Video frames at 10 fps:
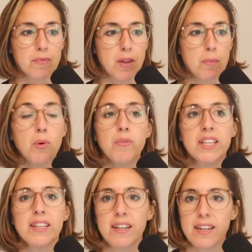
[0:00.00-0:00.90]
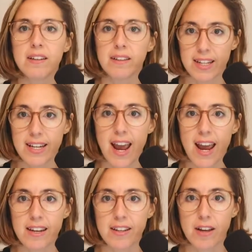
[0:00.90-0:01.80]
moving the needle in
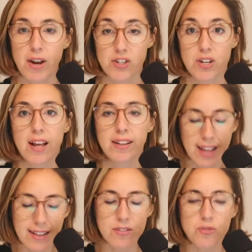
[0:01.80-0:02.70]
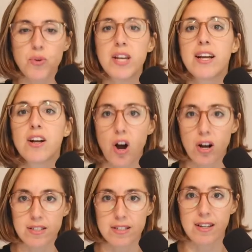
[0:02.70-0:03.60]
any direction, and that's really
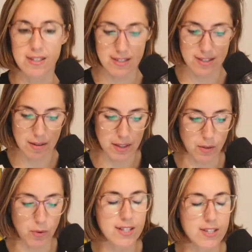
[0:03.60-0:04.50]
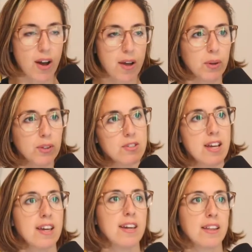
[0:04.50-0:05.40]
costing something, right? So I want to say
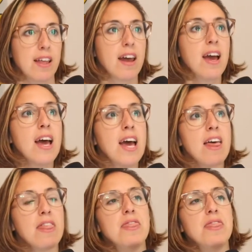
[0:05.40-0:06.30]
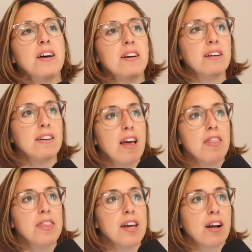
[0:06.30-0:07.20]
here that
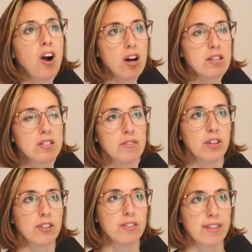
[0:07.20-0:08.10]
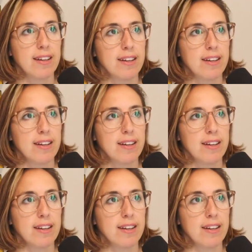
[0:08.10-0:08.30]
the cost of not taking,